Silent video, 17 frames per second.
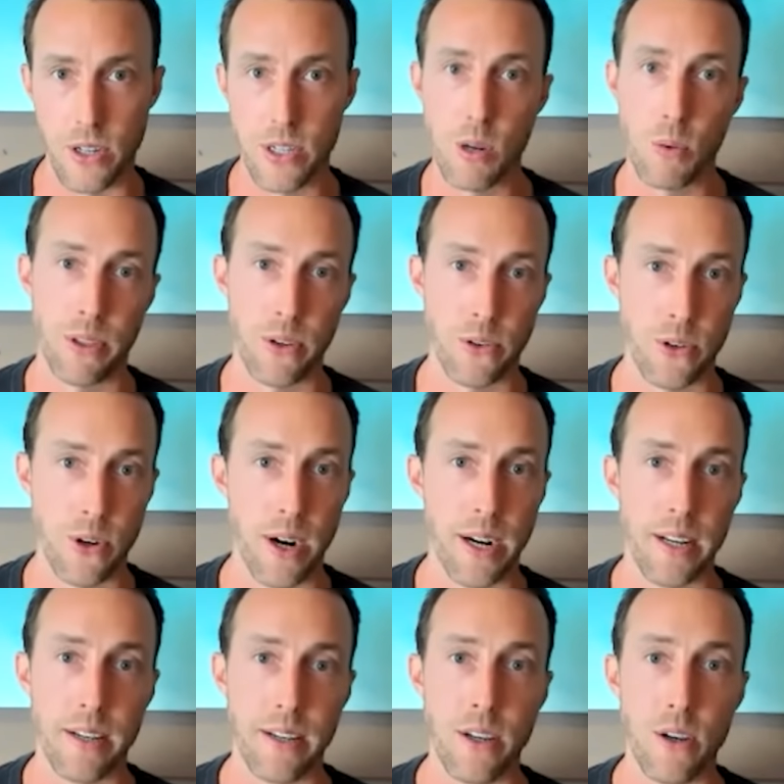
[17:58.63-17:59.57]
So what they're
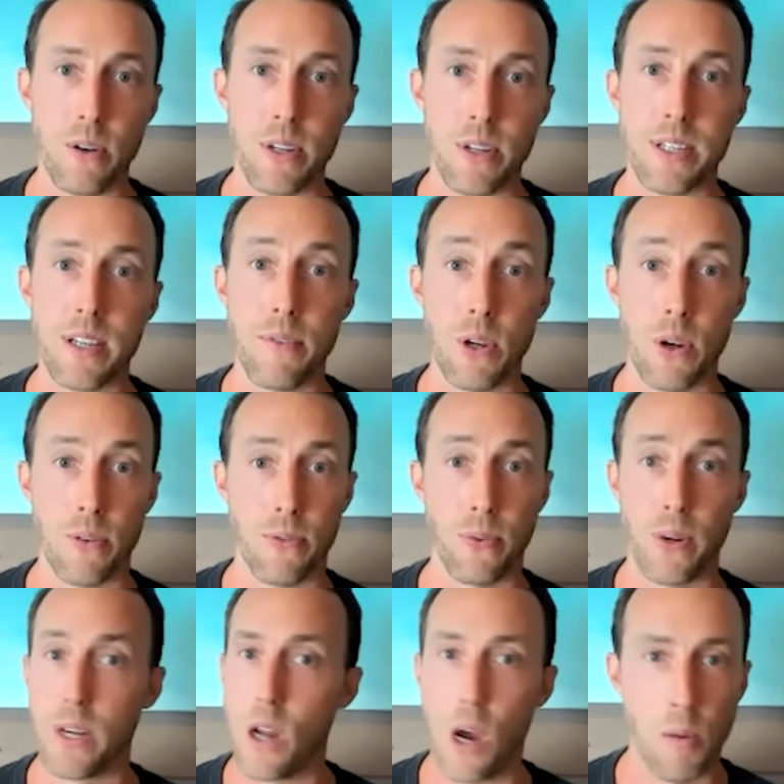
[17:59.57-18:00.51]
trying to do is give you a
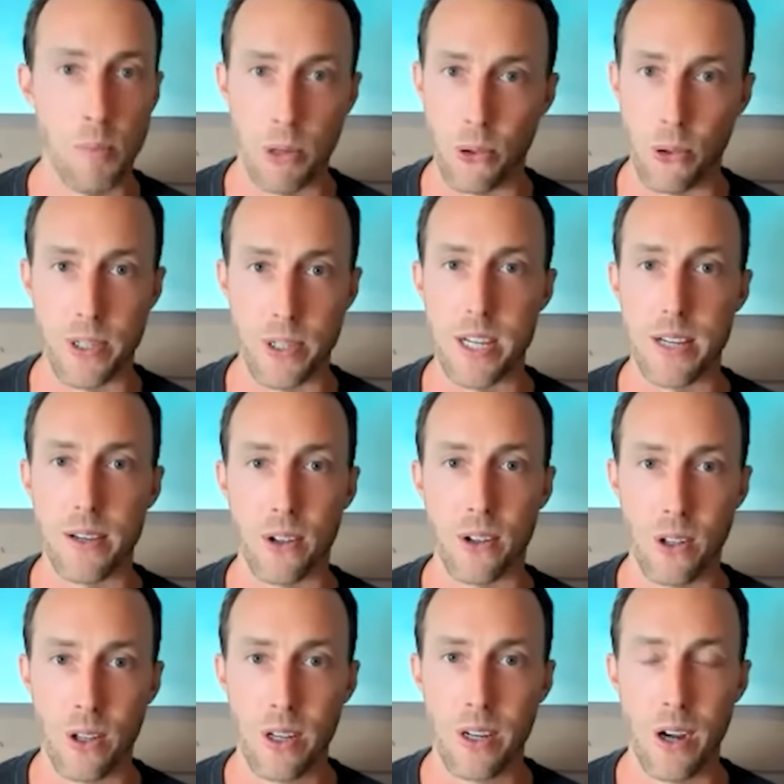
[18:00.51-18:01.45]
phenomenal
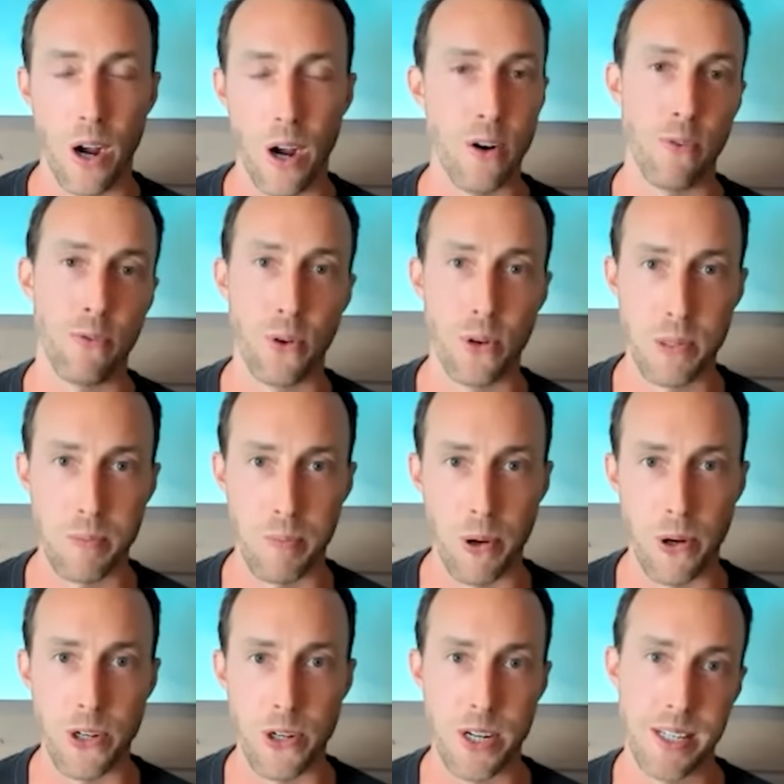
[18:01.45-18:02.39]
deal on your
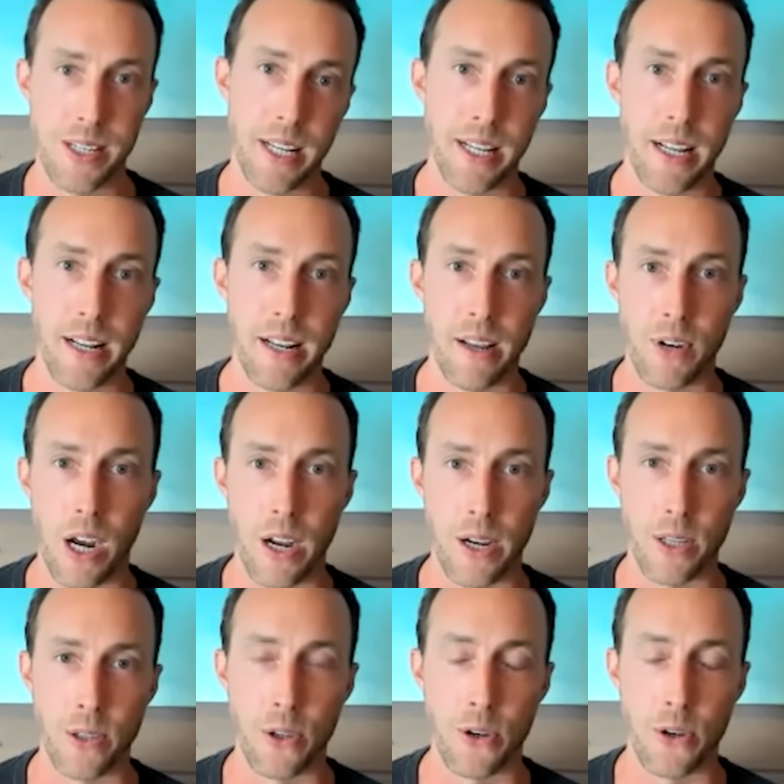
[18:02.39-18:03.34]
first purchase, and then they've
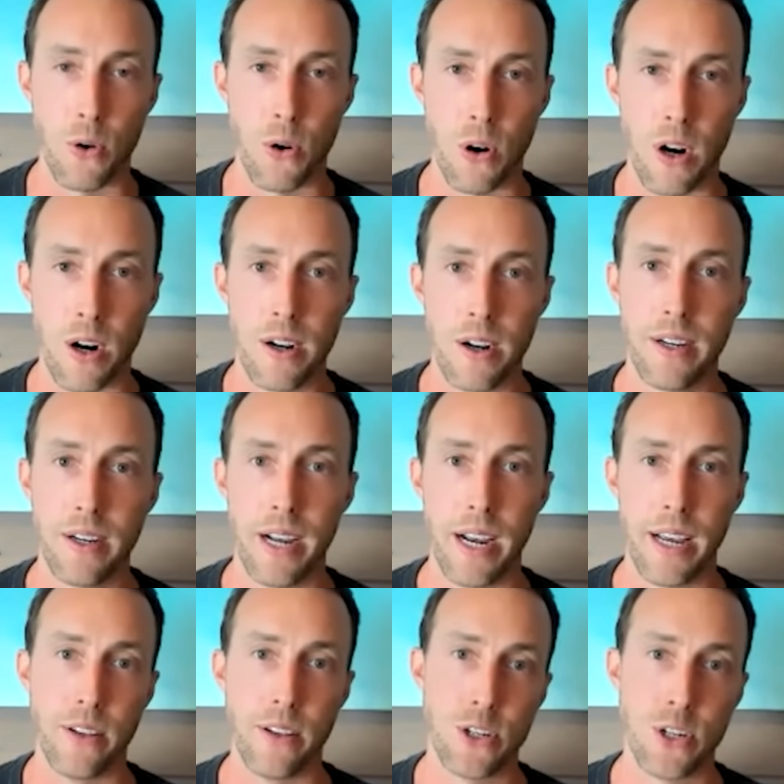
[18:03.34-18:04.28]
got you in the door
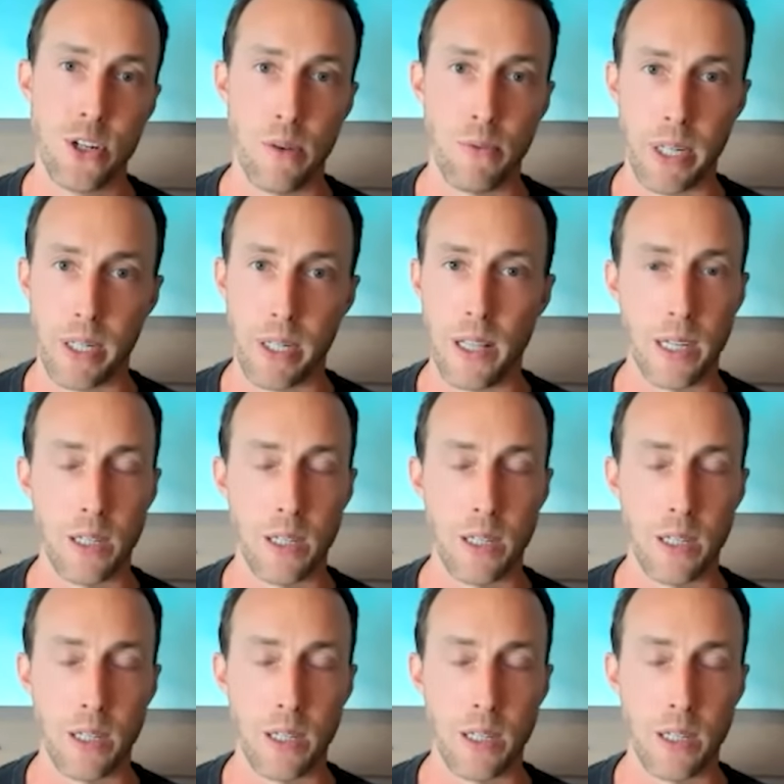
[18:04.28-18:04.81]
and they're shoving